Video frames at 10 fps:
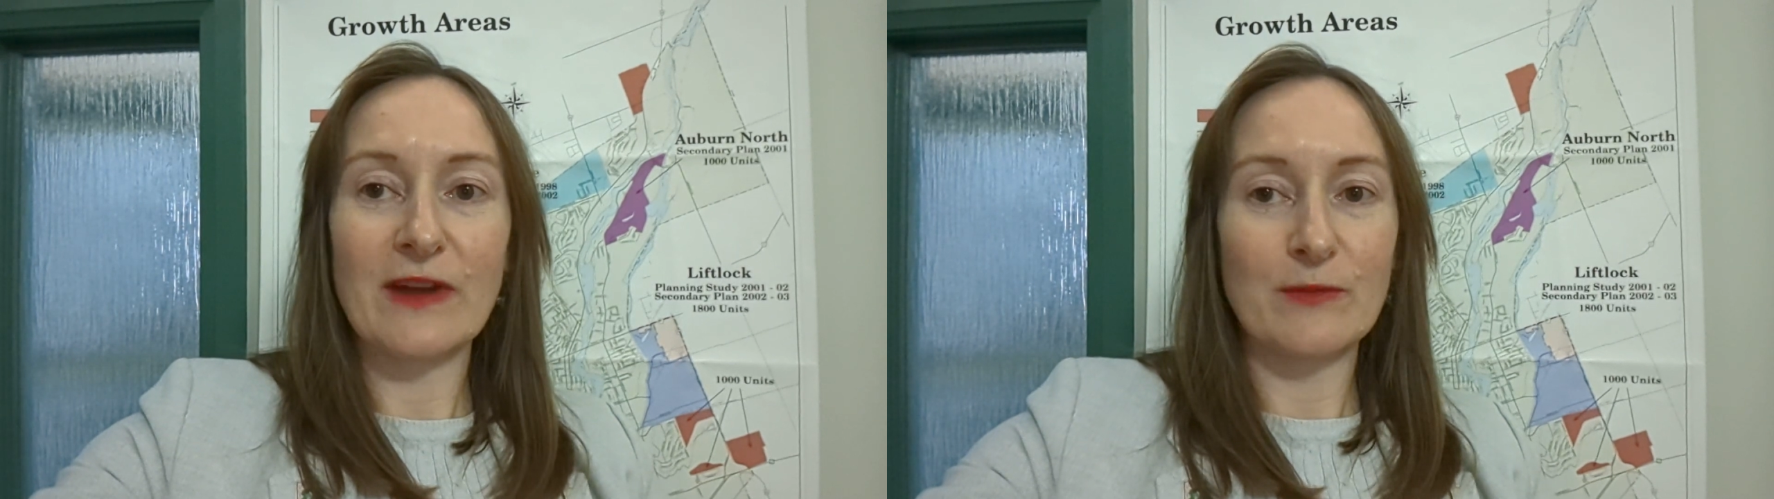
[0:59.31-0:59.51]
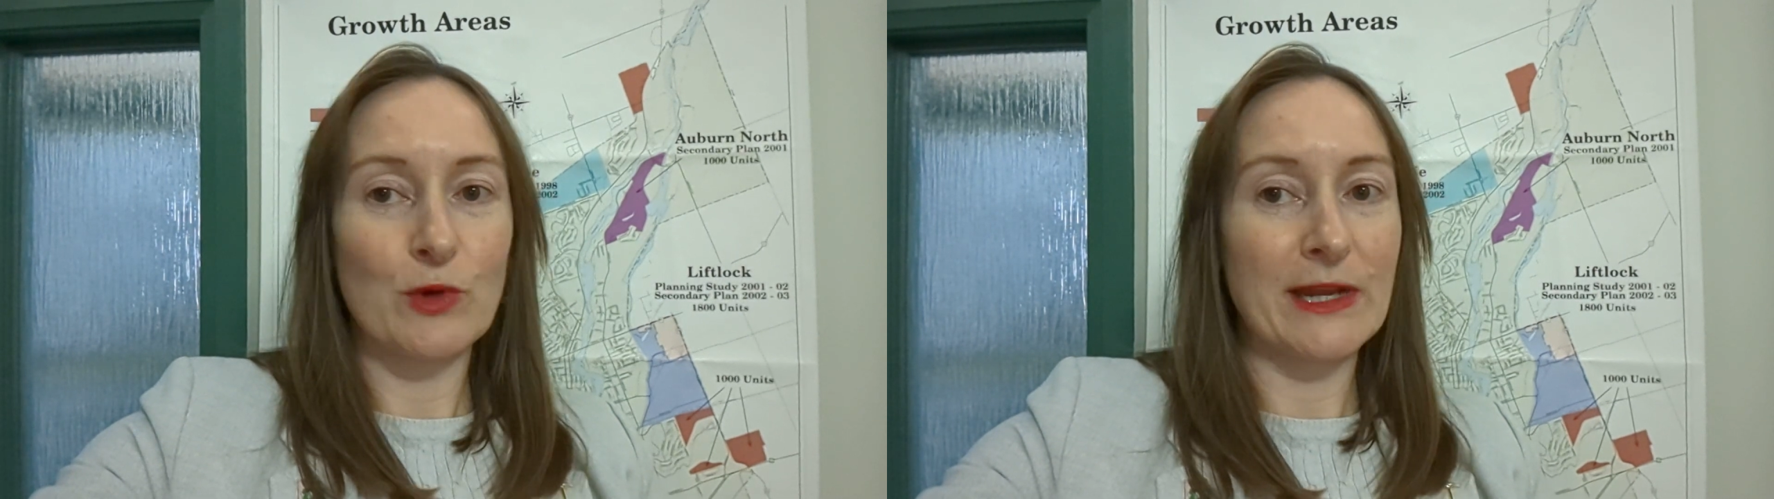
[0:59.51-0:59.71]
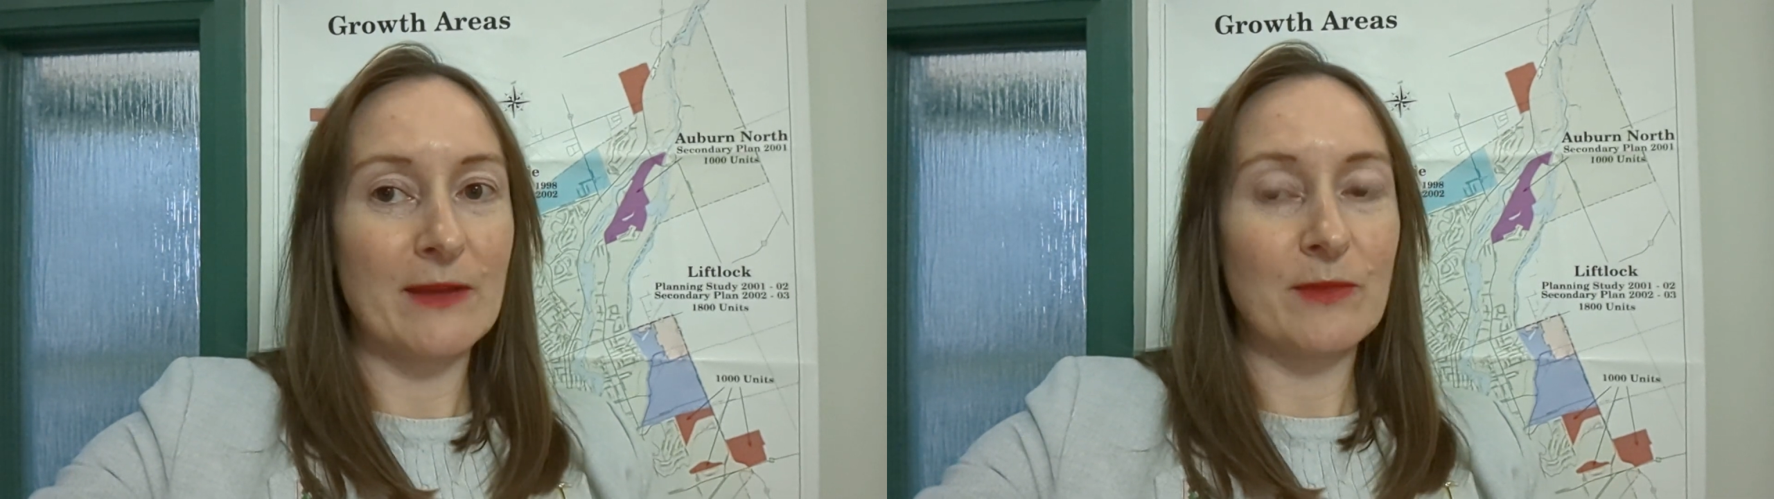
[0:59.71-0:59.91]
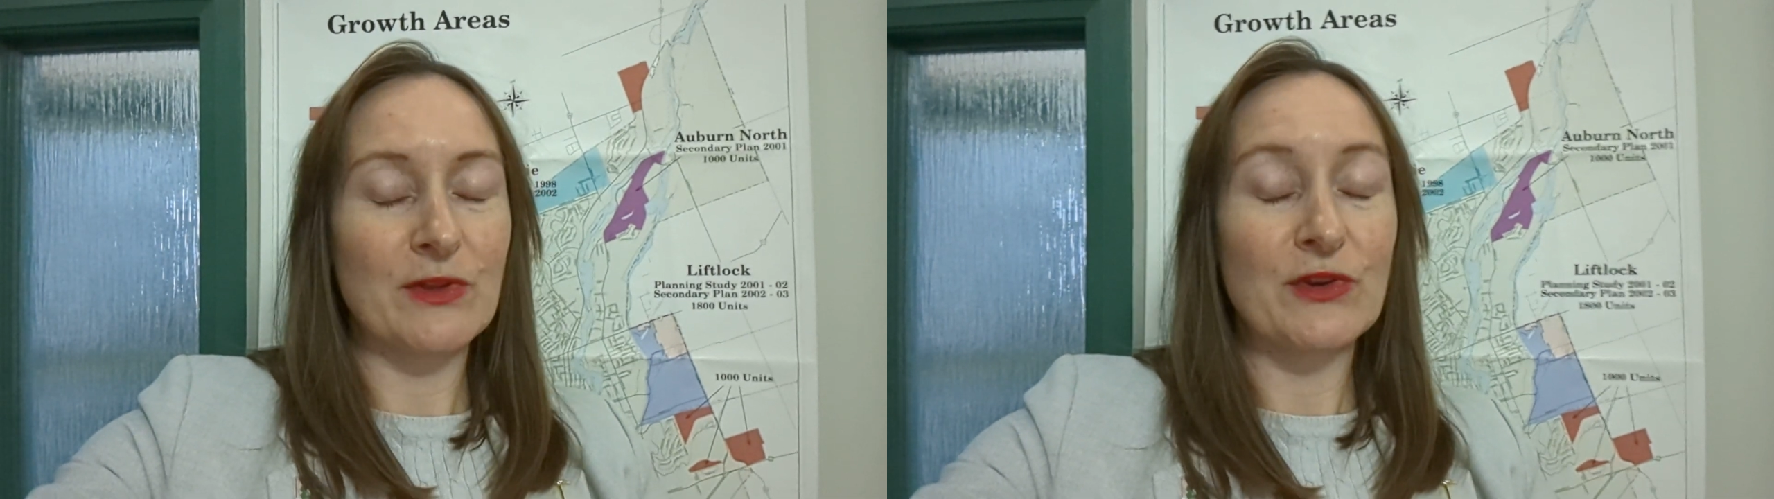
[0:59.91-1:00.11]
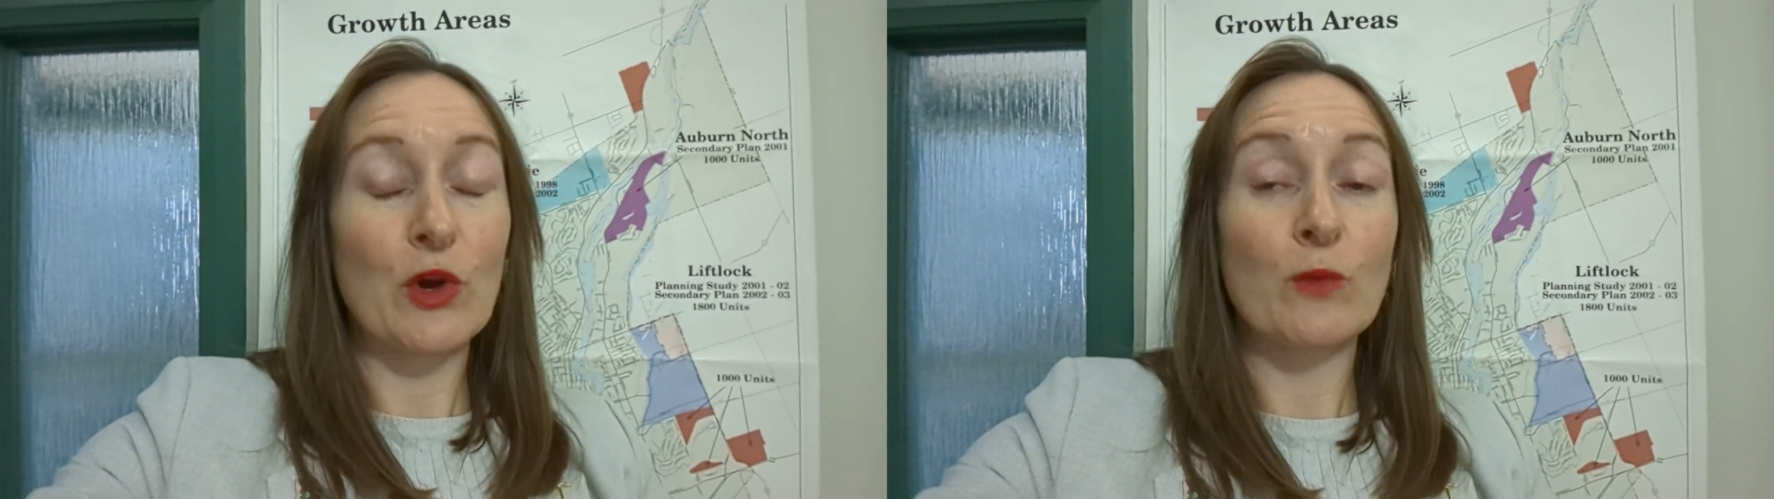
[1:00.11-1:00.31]
5.8
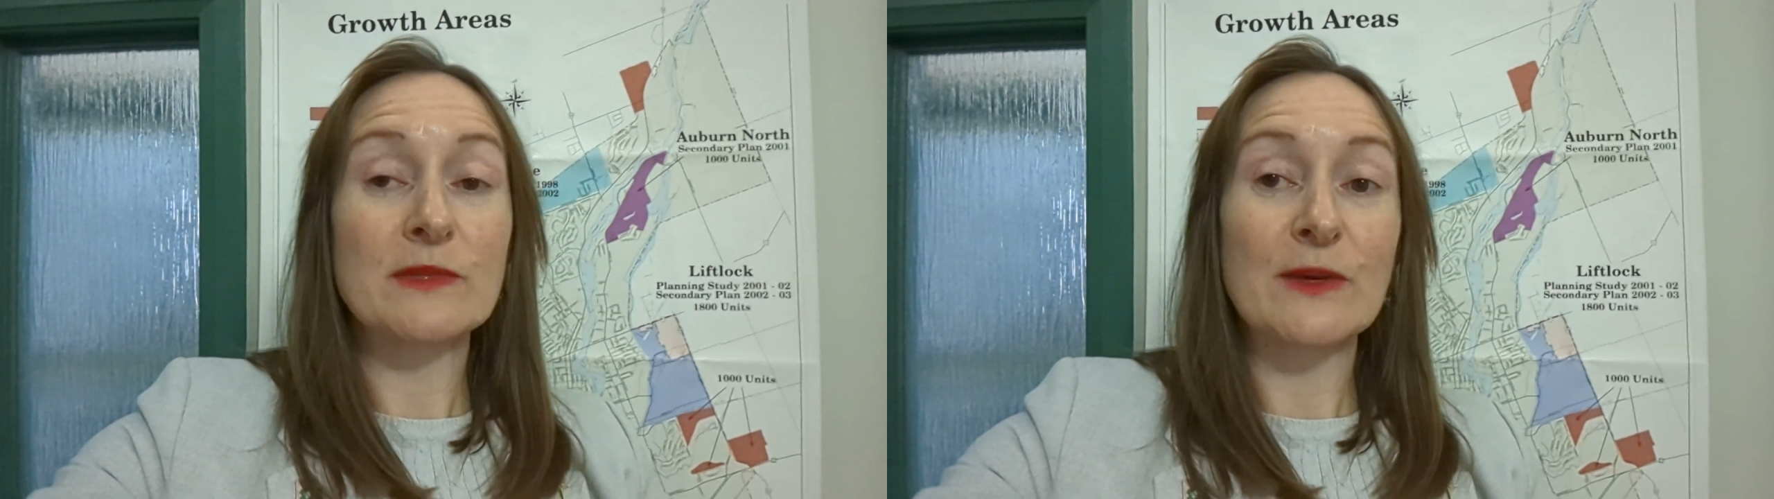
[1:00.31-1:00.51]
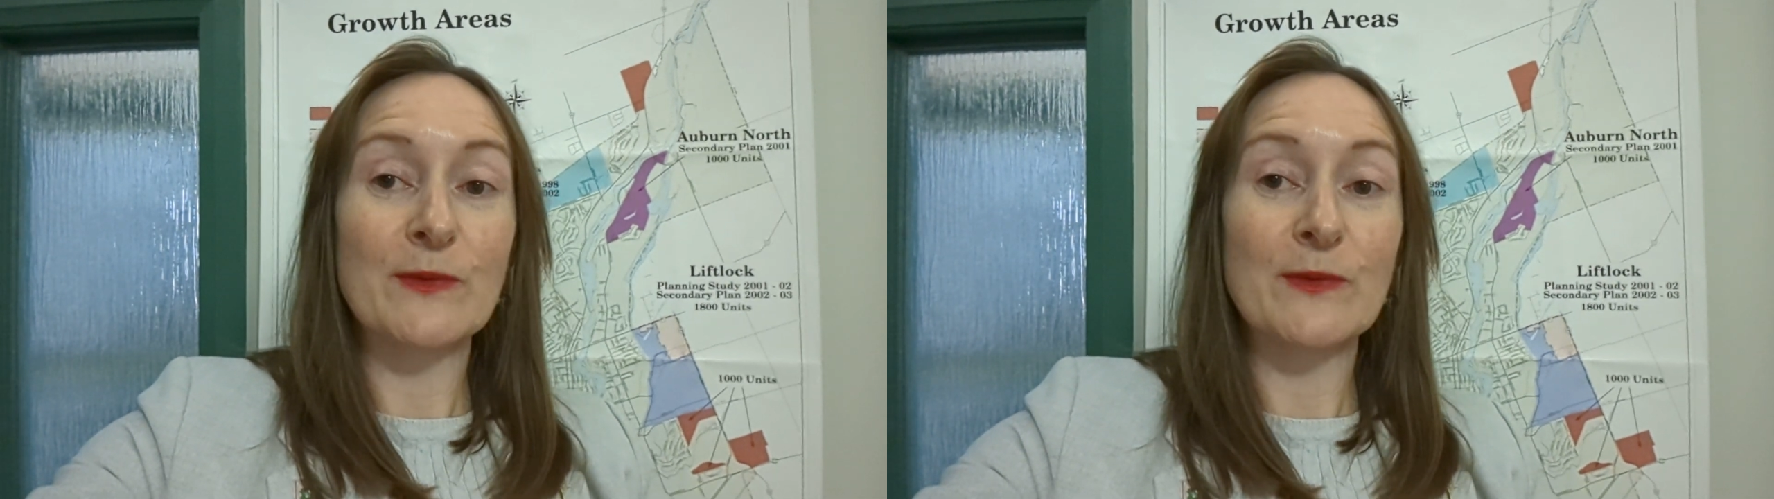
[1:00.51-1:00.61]
million homes that